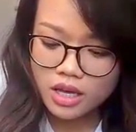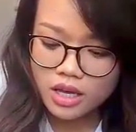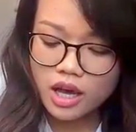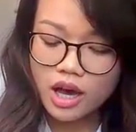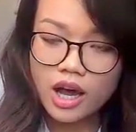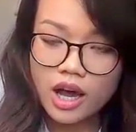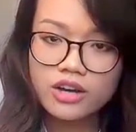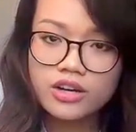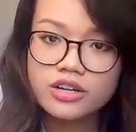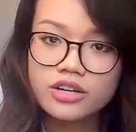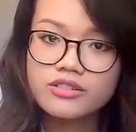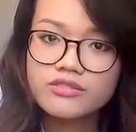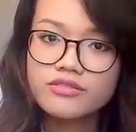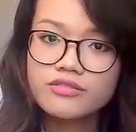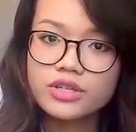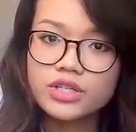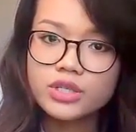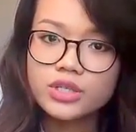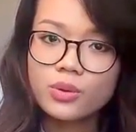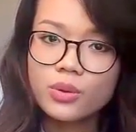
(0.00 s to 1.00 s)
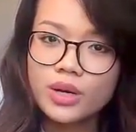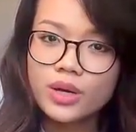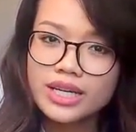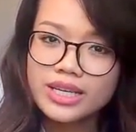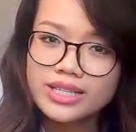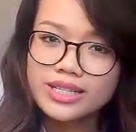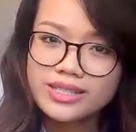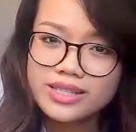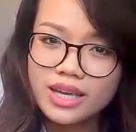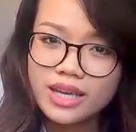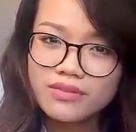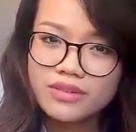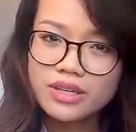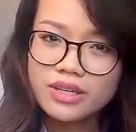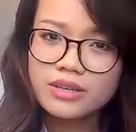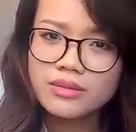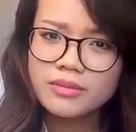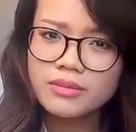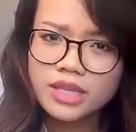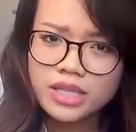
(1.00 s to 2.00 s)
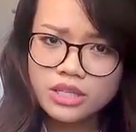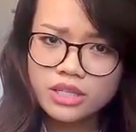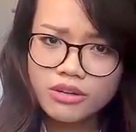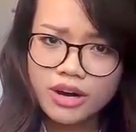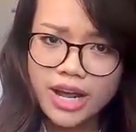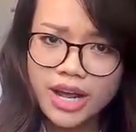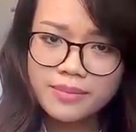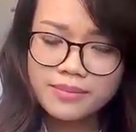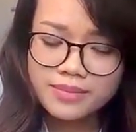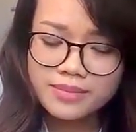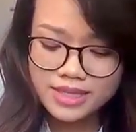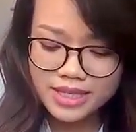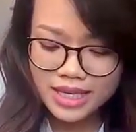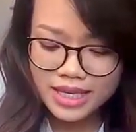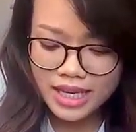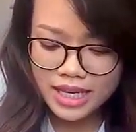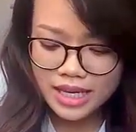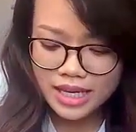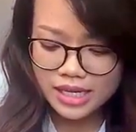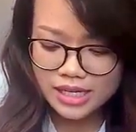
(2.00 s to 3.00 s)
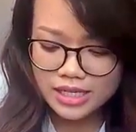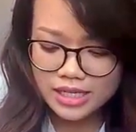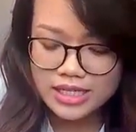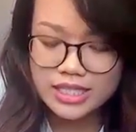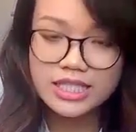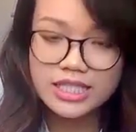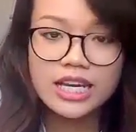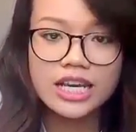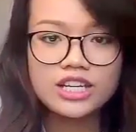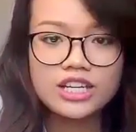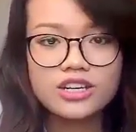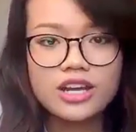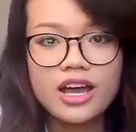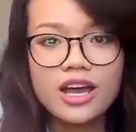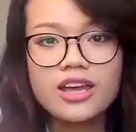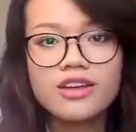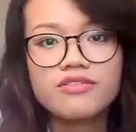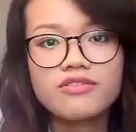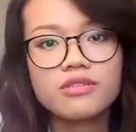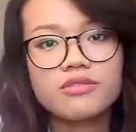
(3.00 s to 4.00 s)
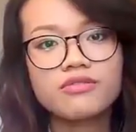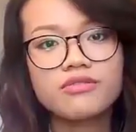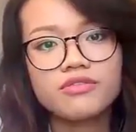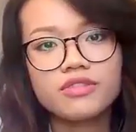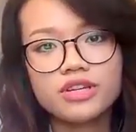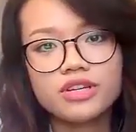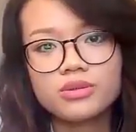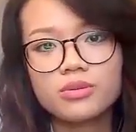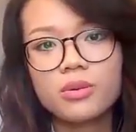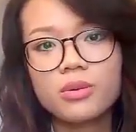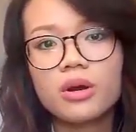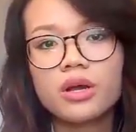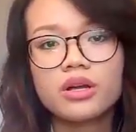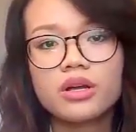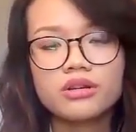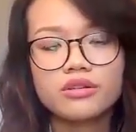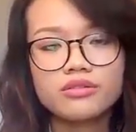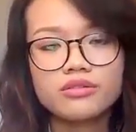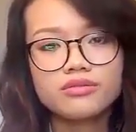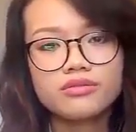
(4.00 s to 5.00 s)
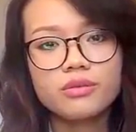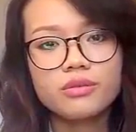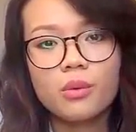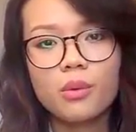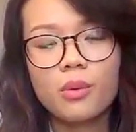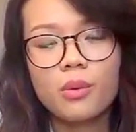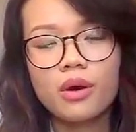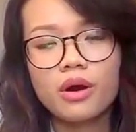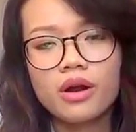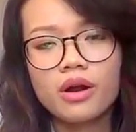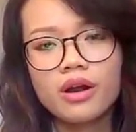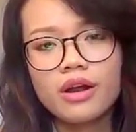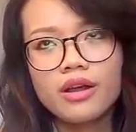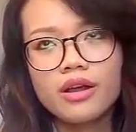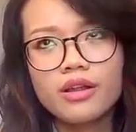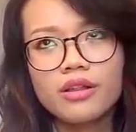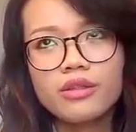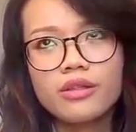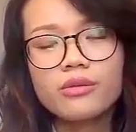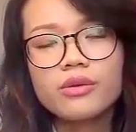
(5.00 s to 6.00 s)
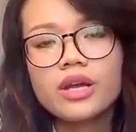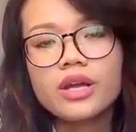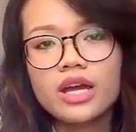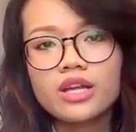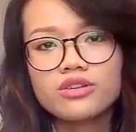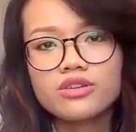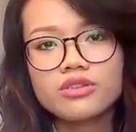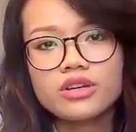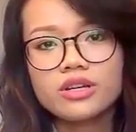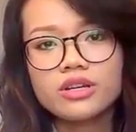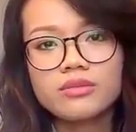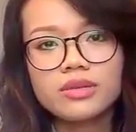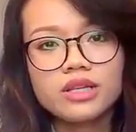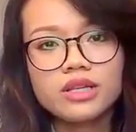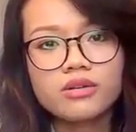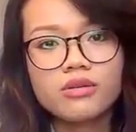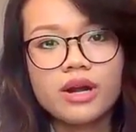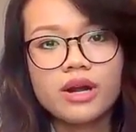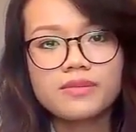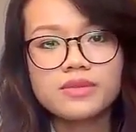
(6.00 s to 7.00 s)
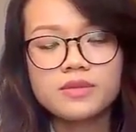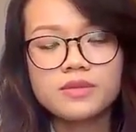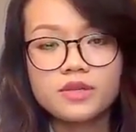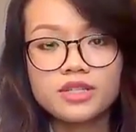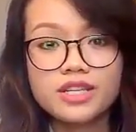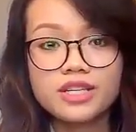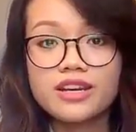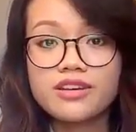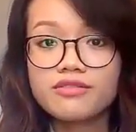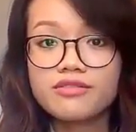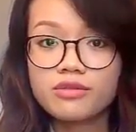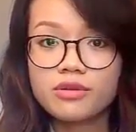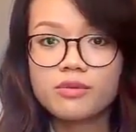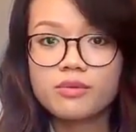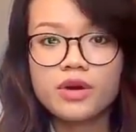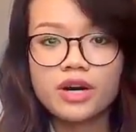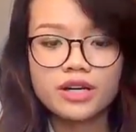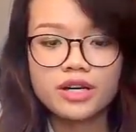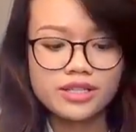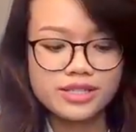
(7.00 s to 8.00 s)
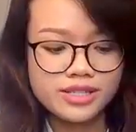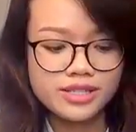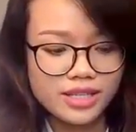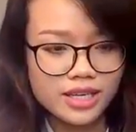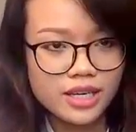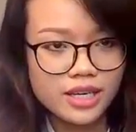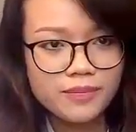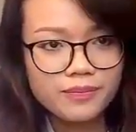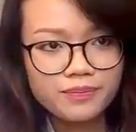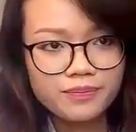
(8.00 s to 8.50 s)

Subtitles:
iron for 27 milligrams, and DHA from fish oil for 300 milligrams per day for pregnancy.